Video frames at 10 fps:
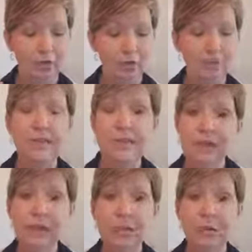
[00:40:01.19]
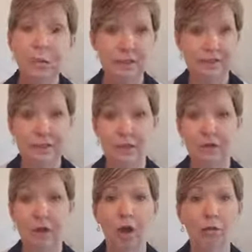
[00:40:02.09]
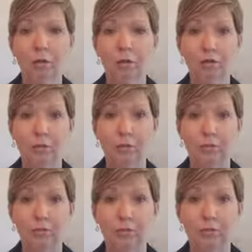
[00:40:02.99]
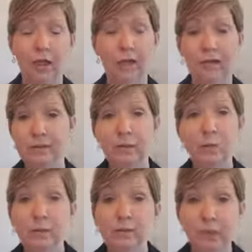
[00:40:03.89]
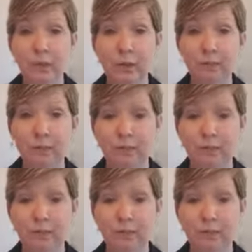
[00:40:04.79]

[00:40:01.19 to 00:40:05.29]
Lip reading: to deal with sin all on your own? And is it working for you?